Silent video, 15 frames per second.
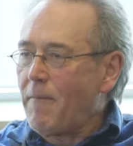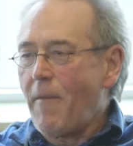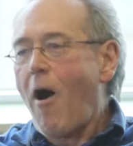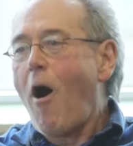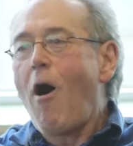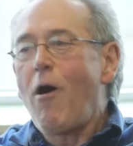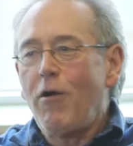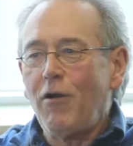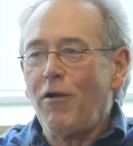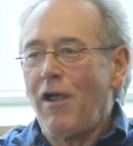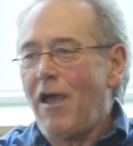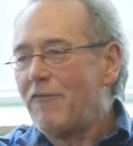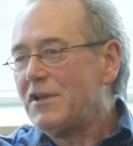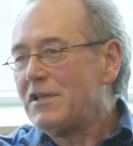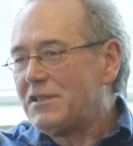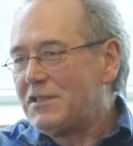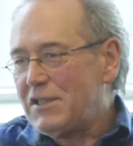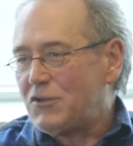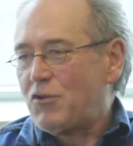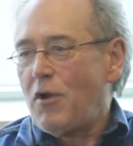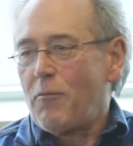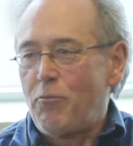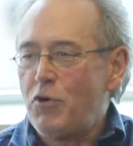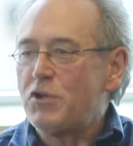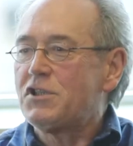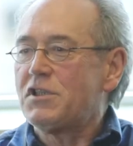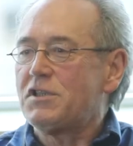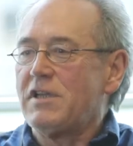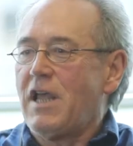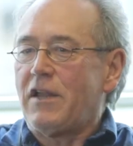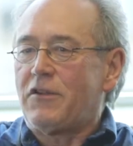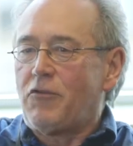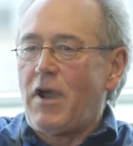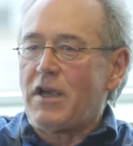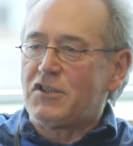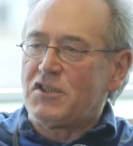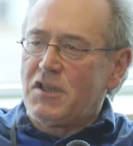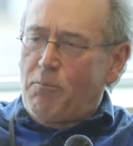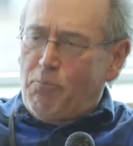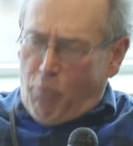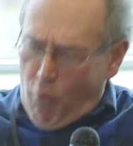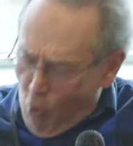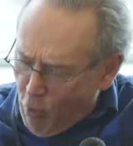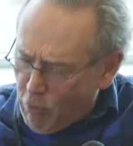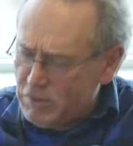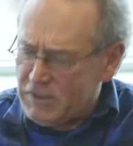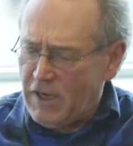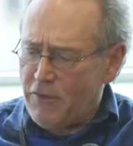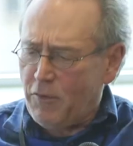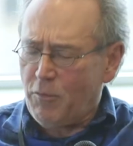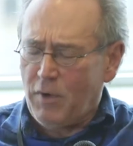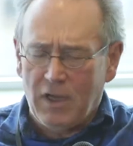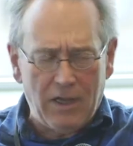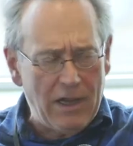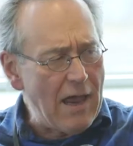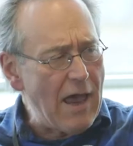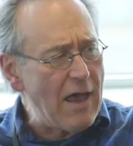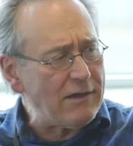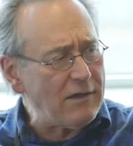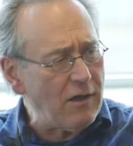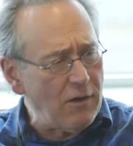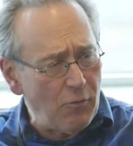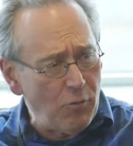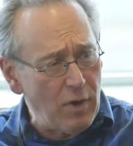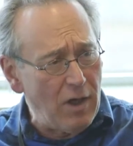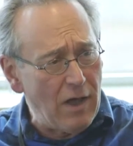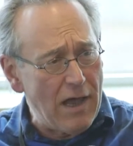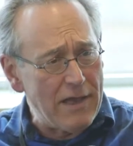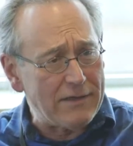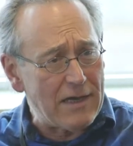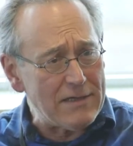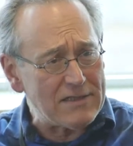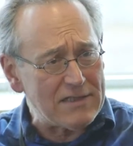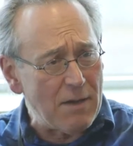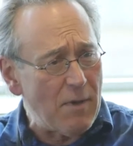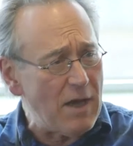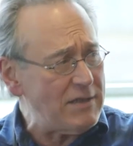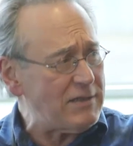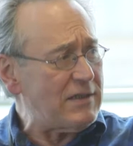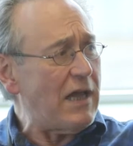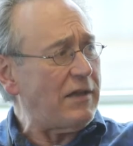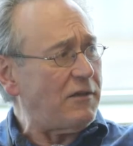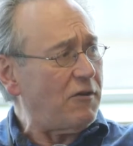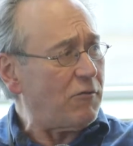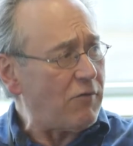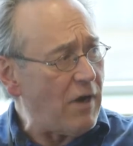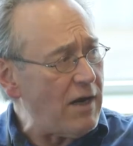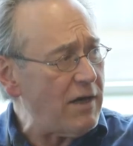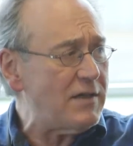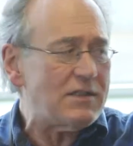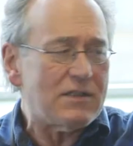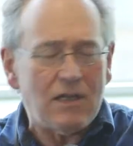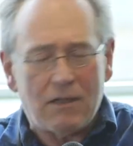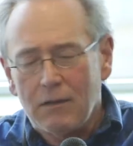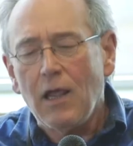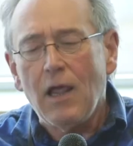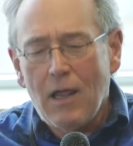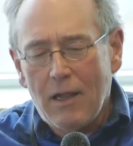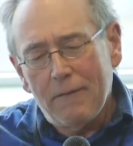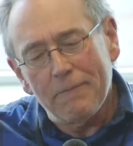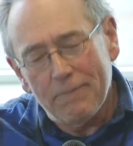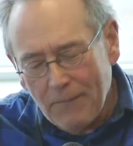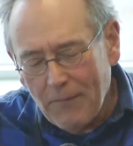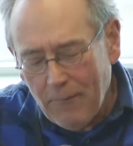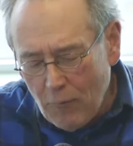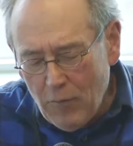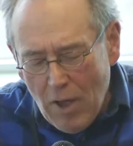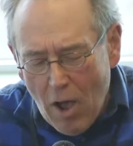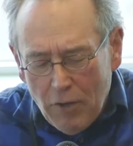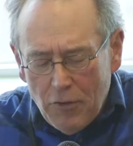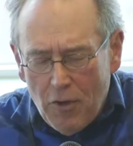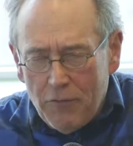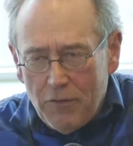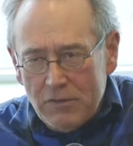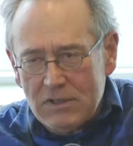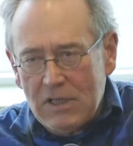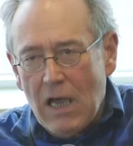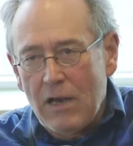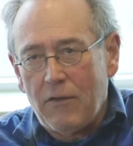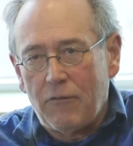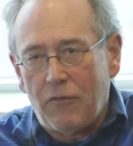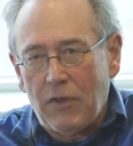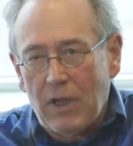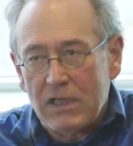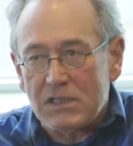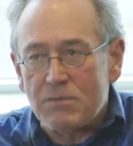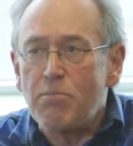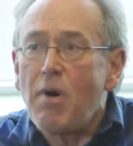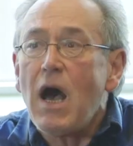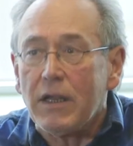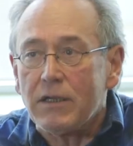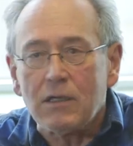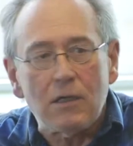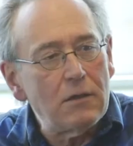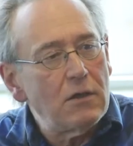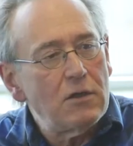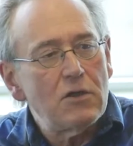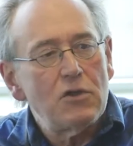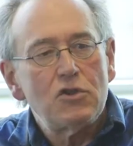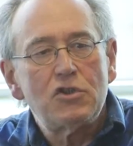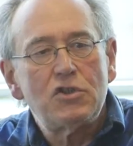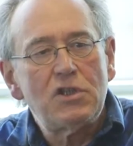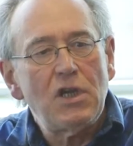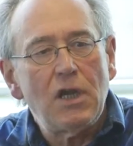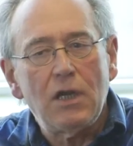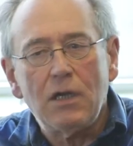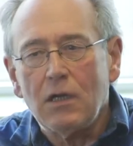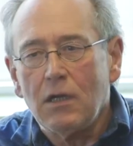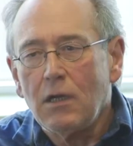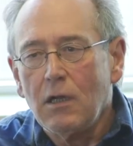all her evidence, she sort of pushes in that direction. The Poles are the real anti-Semites, not the Ukrainians. We all know those kind of things. But she